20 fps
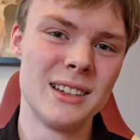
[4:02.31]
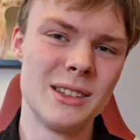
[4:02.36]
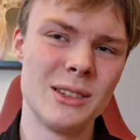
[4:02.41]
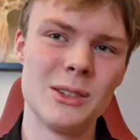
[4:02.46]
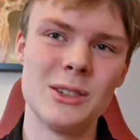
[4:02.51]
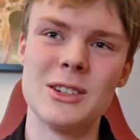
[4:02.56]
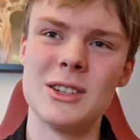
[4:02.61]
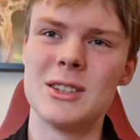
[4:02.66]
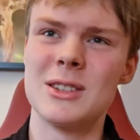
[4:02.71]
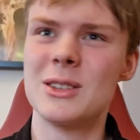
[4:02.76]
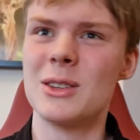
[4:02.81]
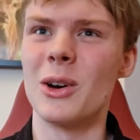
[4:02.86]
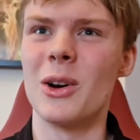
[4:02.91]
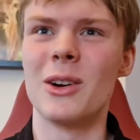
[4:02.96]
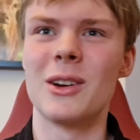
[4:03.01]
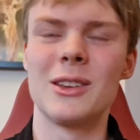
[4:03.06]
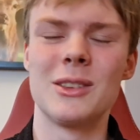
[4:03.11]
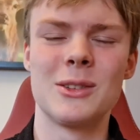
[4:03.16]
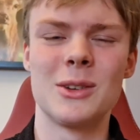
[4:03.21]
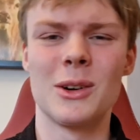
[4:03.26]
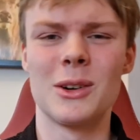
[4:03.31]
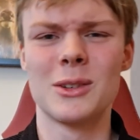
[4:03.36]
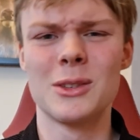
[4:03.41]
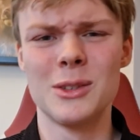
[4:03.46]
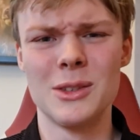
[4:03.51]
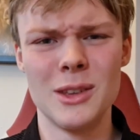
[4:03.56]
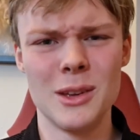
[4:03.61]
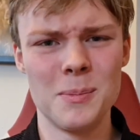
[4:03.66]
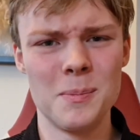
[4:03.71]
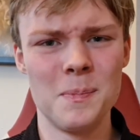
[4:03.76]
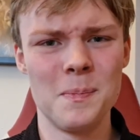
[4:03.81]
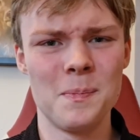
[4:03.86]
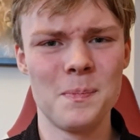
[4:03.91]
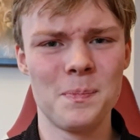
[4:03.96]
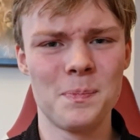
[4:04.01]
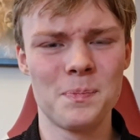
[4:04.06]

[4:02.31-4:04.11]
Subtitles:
you just talk and talk to them